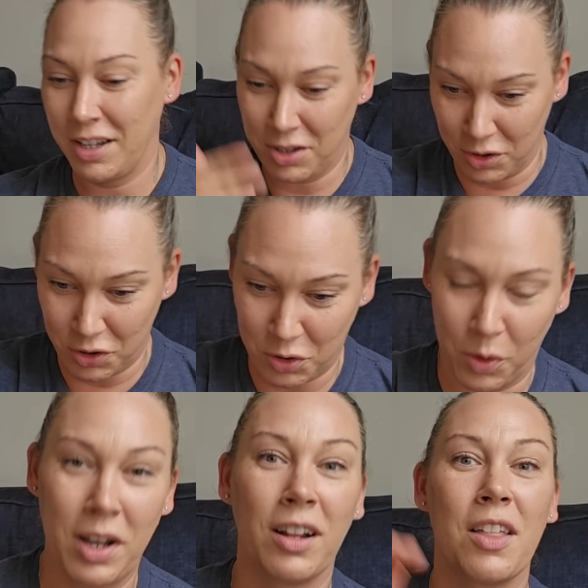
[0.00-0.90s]
and into the
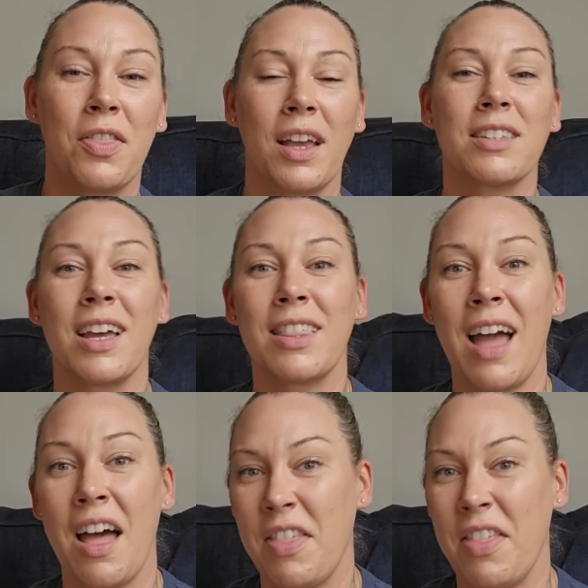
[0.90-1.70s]
soil and things like that.